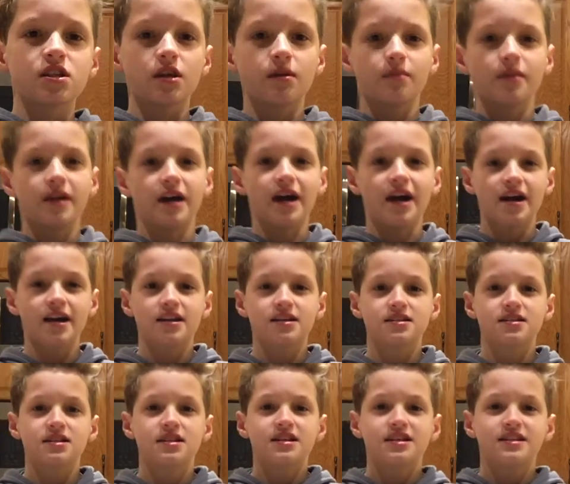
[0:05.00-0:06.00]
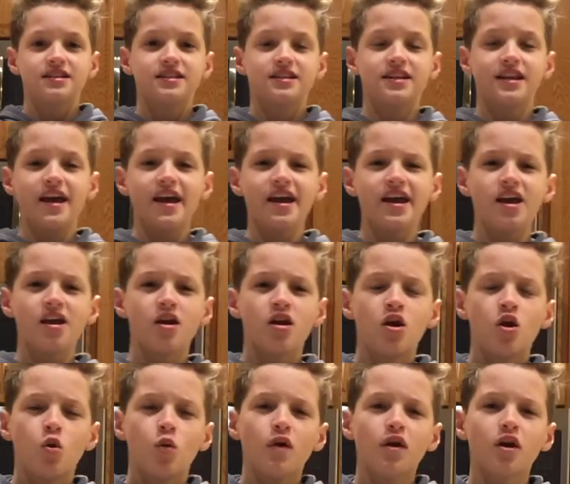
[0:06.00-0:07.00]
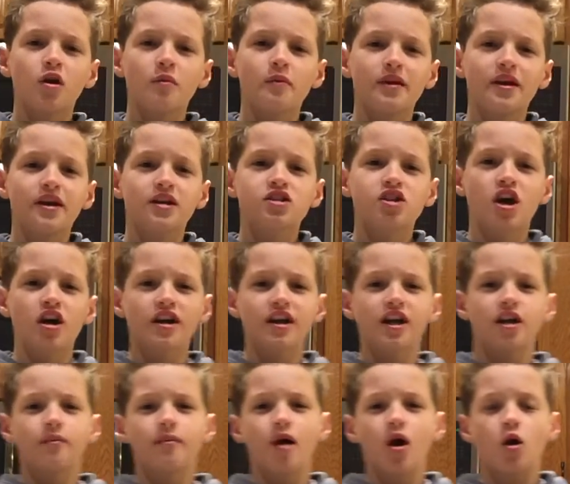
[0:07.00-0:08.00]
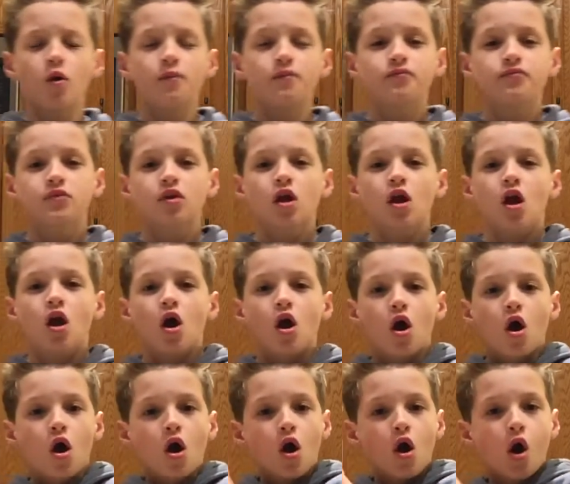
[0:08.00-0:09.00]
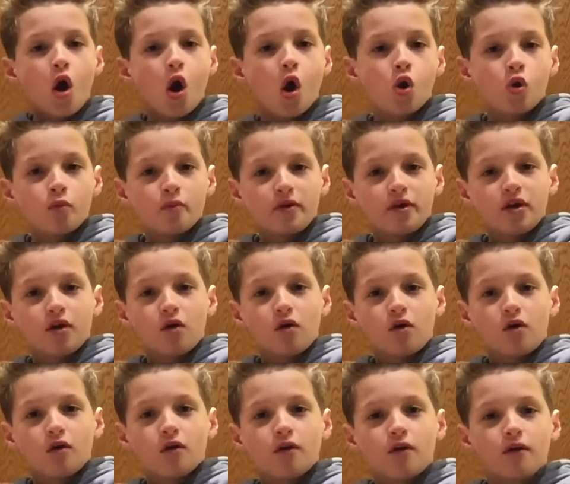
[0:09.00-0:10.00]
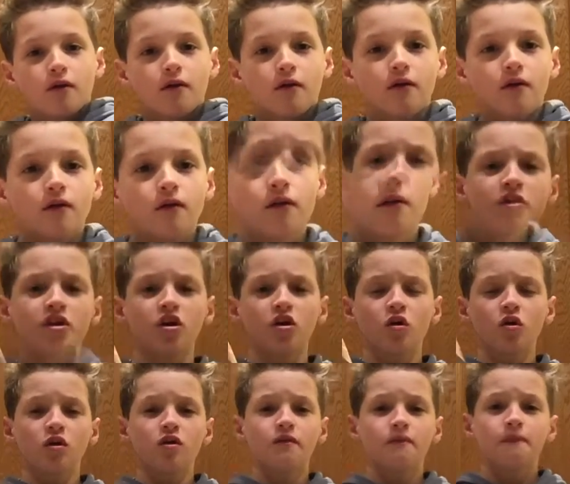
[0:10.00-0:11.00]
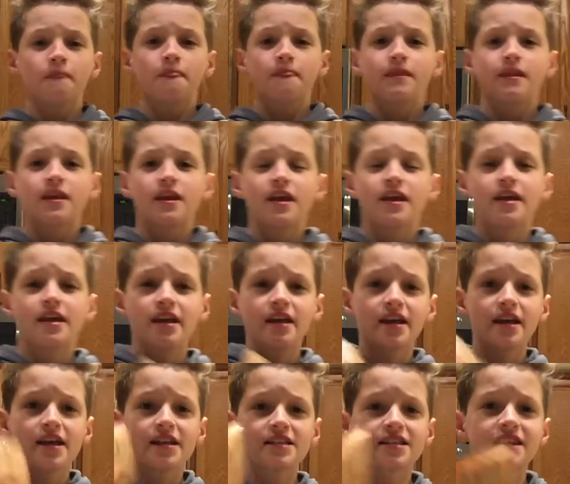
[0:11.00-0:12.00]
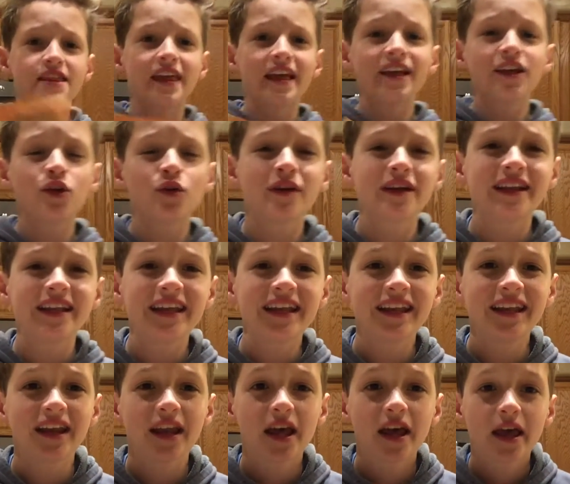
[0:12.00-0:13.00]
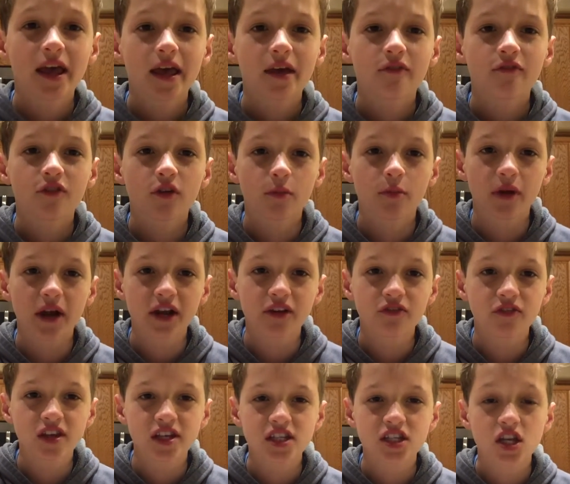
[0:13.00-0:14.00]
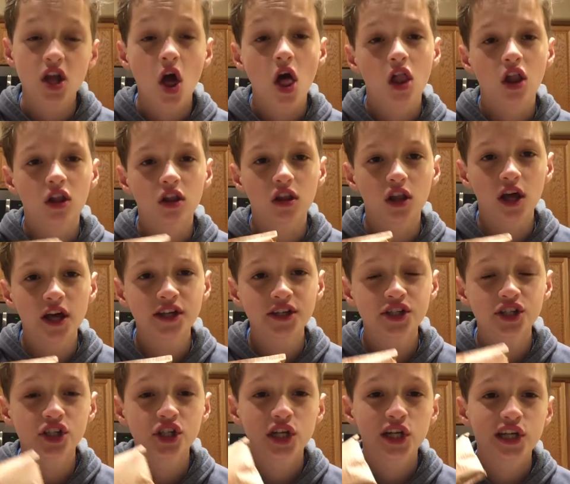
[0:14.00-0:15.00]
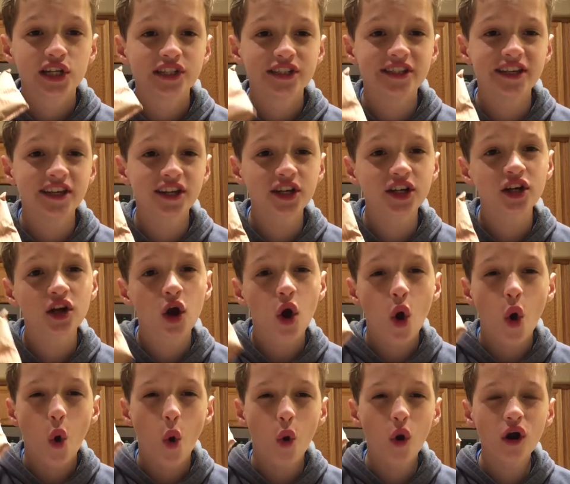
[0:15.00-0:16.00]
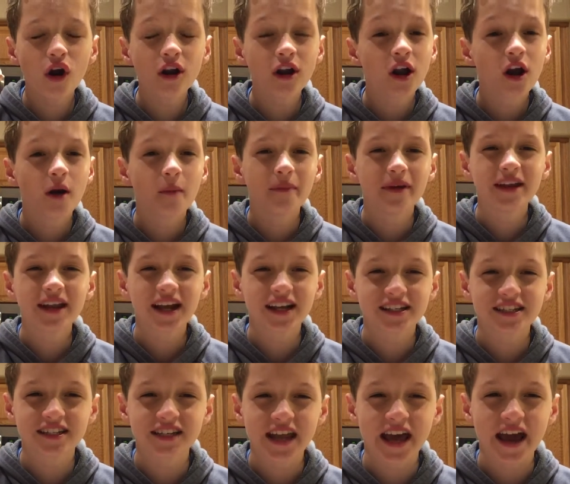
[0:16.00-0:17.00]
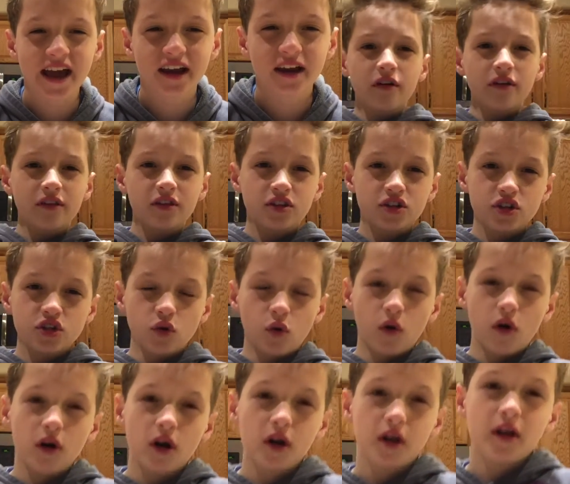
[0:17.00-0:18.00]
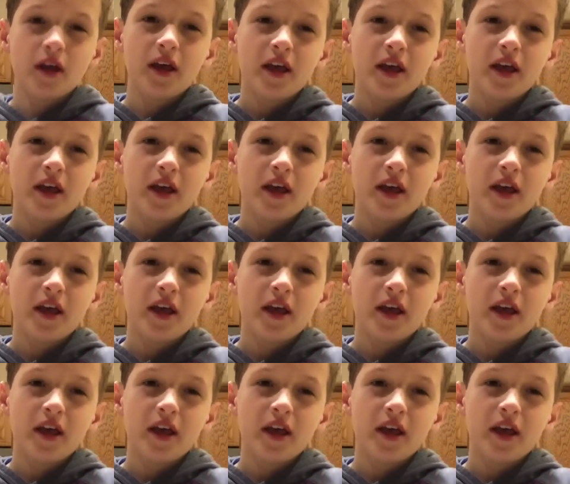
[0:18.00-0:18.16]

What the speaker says: up, guys? Today we're going to be talking about oatmeal. Oatmeal is a thing you can eat for breakfast, lunch, dinner, or a midnight snack. Go to the store